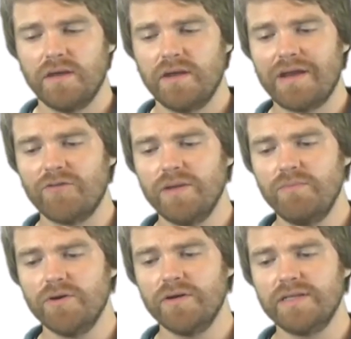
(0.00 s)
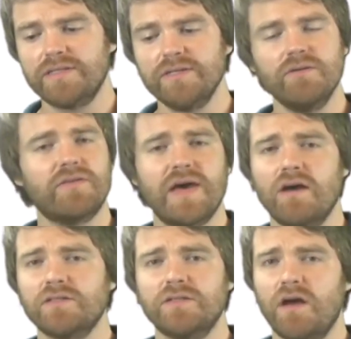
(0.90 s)
Now remember, it's still
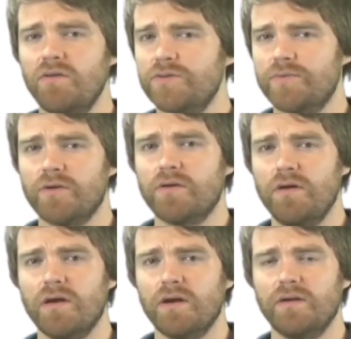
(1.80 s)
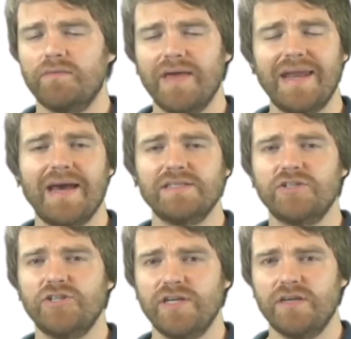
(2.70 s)
$1,000 per car. That hasn't
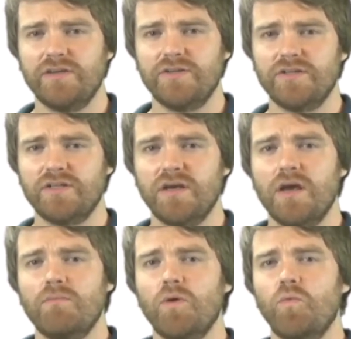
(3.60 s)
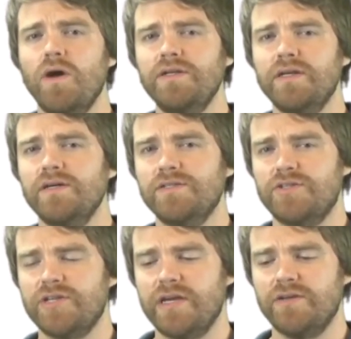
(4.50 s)
changed. But what does
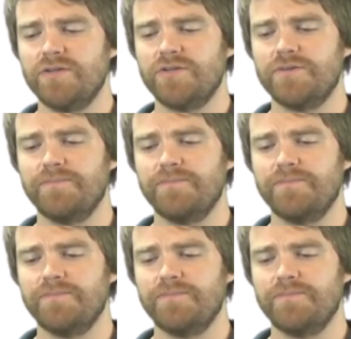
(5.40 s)
change?